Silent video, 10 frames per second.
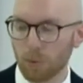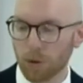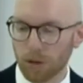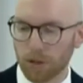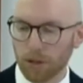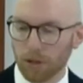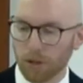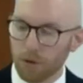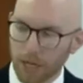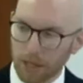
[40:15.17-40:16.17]
What
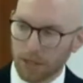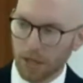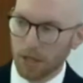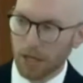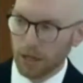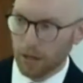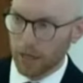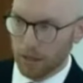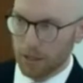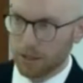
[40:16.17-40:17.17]
Luke has done here
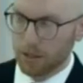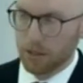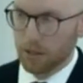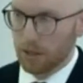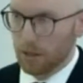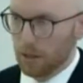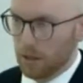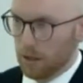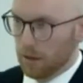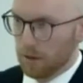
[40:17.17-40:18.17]
in this
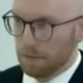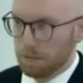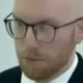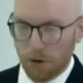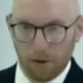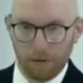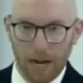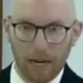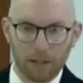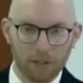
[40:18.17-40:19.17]
book of
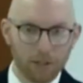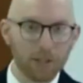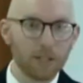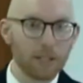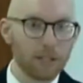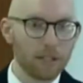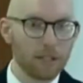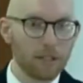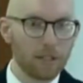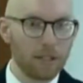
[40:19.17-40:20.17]
Acts,
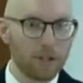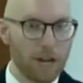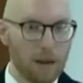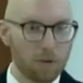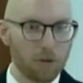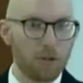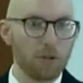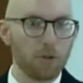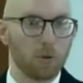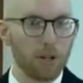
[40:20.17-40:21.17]
in chapter
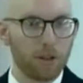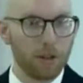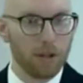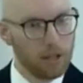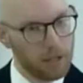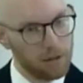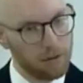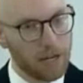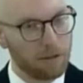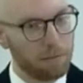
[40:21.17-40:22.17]
2, with the
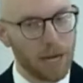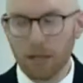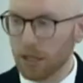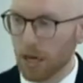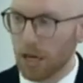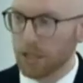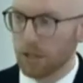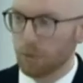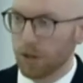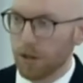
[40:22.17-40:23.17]
event of
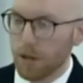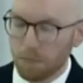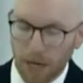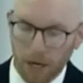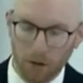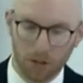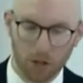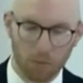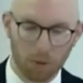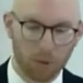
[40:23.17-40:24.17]
Pentecost and with
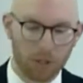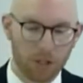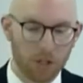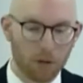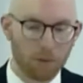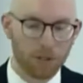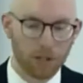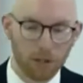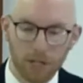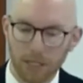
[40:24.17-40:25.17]
Peter's sermon, which interprets
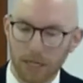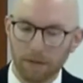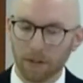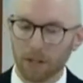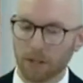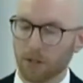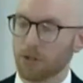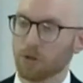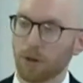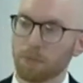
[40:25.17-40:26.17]
it, Luke has given us a
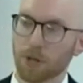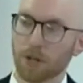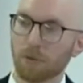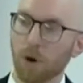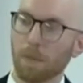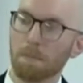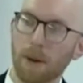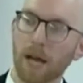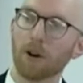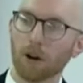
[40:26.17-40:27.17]
description of one
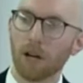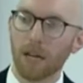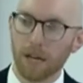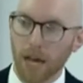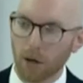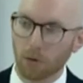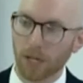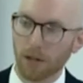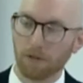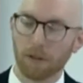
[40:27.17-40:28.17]
better, not
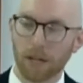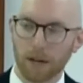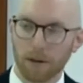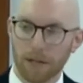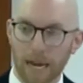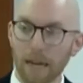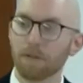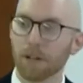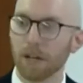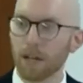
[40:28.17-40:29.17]
only of, than
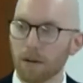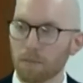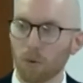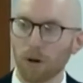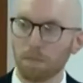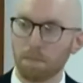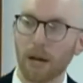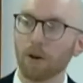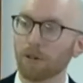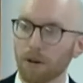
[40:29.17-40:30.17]
David, but one
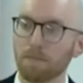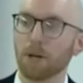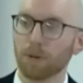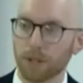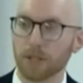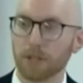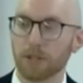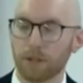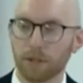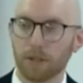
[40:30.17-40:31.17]
better than
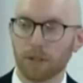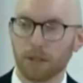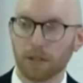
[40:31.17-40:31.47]
Moses.